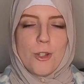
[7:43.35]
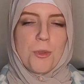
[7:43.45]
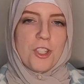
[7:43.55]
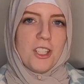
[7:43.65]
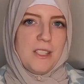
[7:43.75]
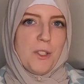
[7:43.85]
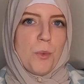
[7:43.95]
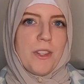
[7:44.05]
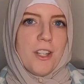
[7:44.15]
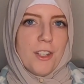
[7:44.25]
So I'm just gonna leave you
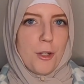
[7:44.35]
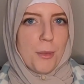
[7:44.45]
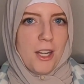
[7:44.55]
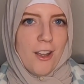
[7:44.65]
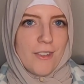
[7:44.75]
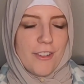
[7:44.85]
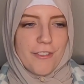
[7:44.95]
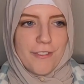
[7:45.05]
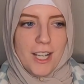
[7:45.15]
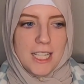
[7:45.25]
with a little bit of
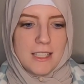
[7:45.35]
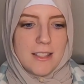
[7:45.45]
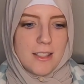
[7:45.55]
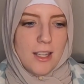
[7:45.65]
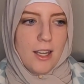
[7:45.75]
advice.